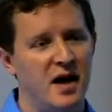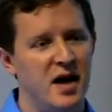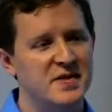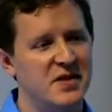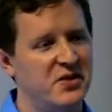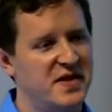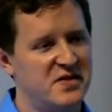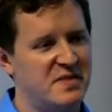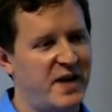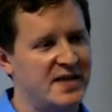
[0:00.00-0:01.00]
Um, so these
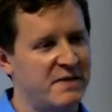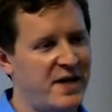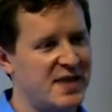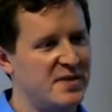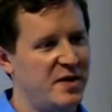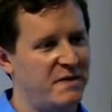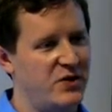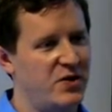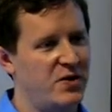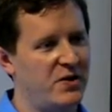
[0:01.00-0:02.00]
are just basic facts about
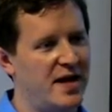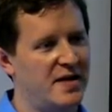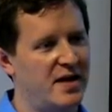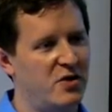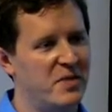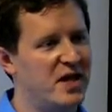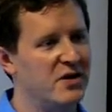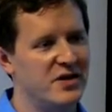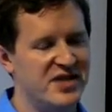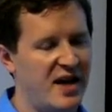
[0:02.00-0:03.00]
food, right? And they don't mean
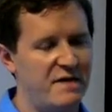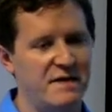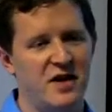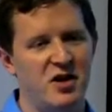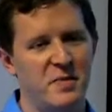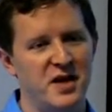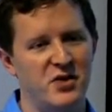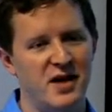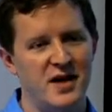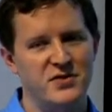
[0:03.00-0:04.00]
you're a chef. They don't mean
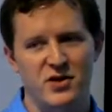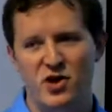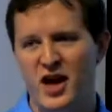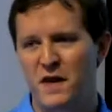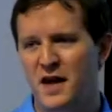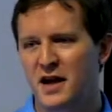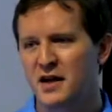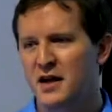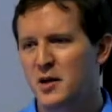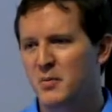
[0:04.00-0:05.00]
you can actually cook
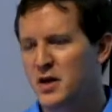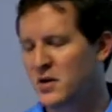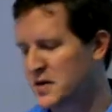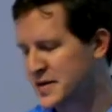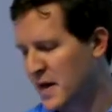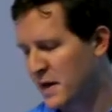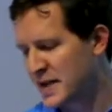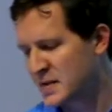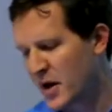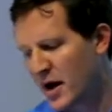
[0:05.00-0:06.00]
anything, but you understand
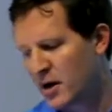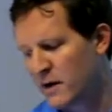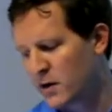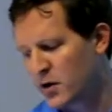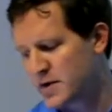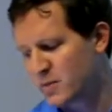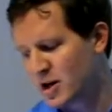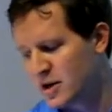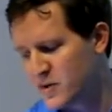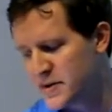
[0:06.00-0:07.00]
things about how your food is
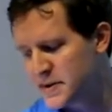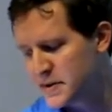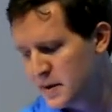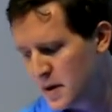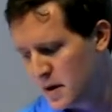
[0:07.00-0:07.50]
produced.